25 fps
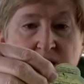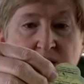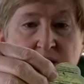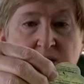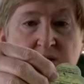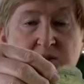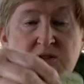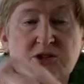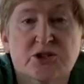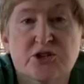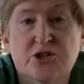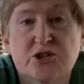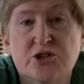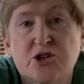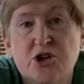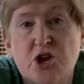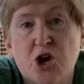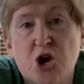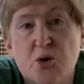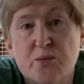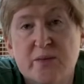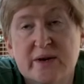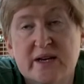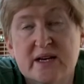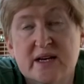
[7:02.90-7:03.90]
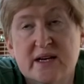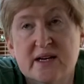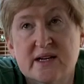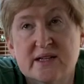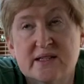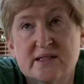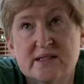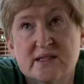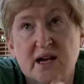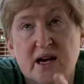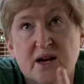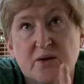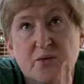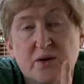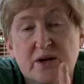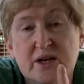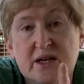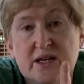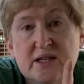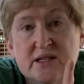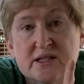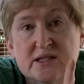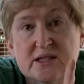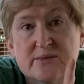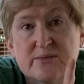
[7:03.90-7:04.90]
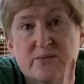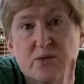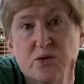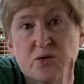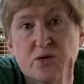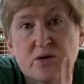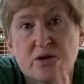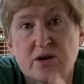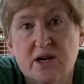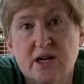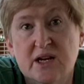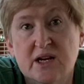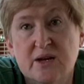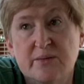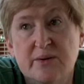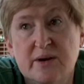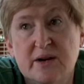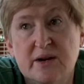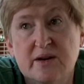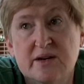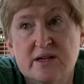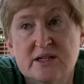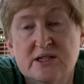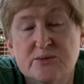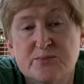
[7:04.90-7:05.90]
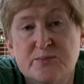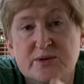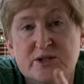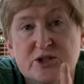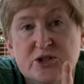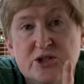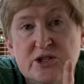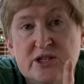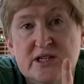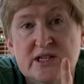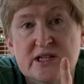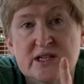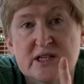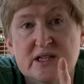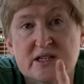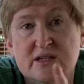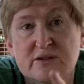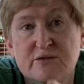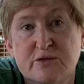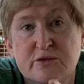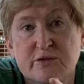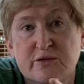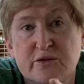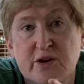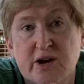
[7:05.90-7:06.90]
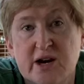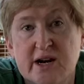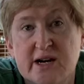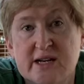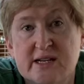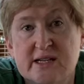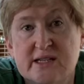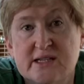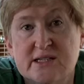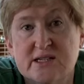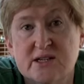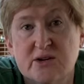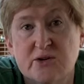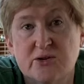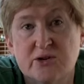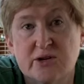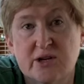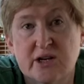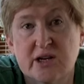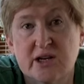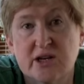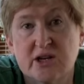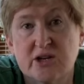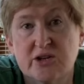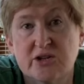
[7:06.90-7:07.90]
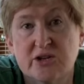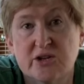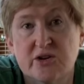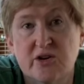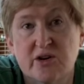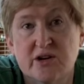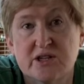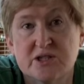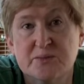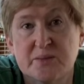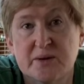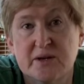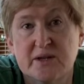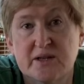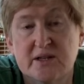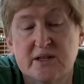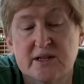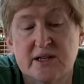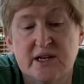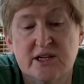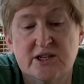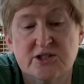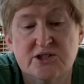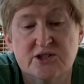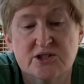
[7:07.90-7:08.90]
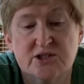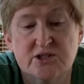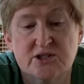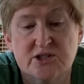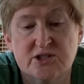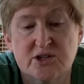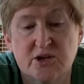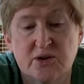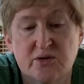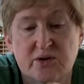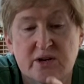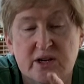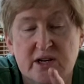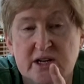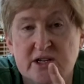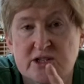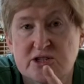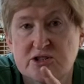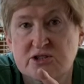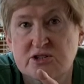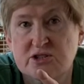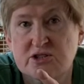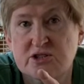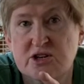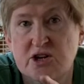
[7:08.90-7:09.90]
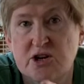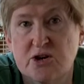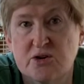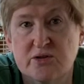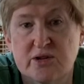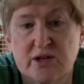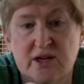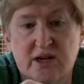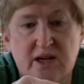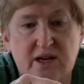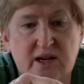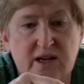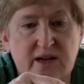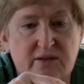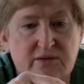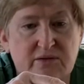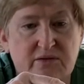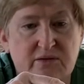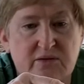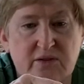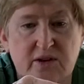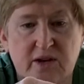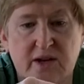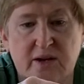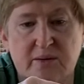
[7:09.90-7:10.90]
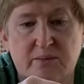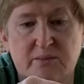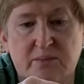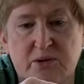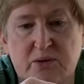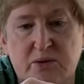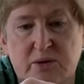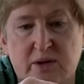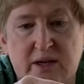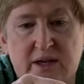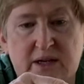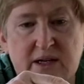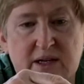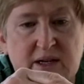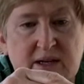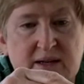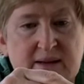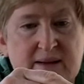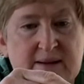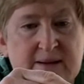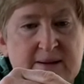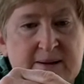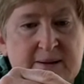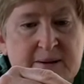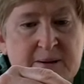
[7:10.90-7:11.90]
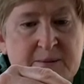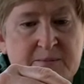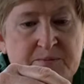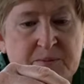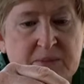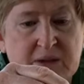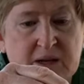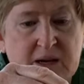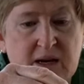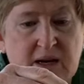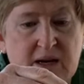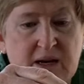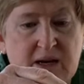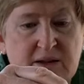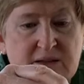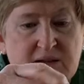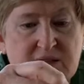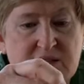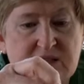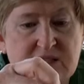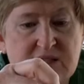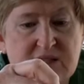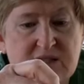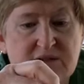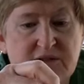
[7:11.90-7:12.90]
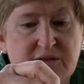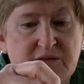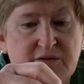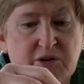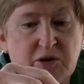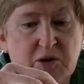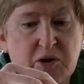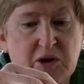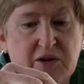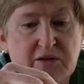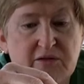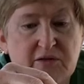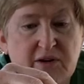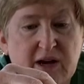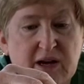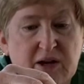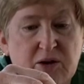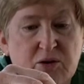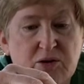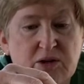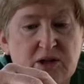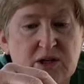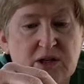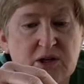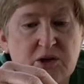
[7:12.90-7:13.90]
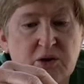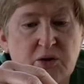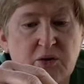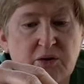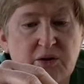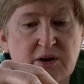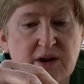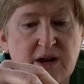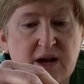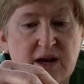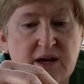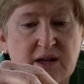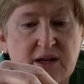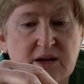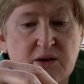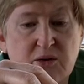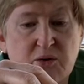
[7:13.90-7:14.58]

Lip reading: It's good to know because I want to get some more honeyberries, but you need to get different varieties so you get good cross-pollination. So it's good to know that I have blue honey. This is a Viola Cornuta,